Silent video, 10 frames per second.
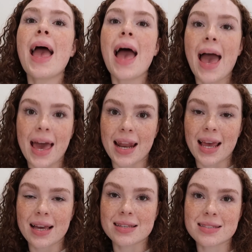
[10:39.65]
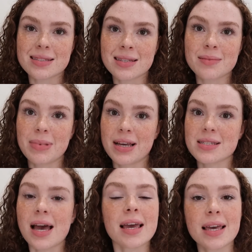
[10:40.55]
headaches
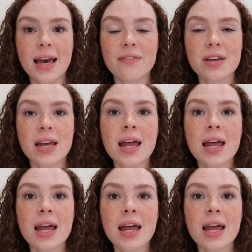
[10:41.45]
because I get caffeine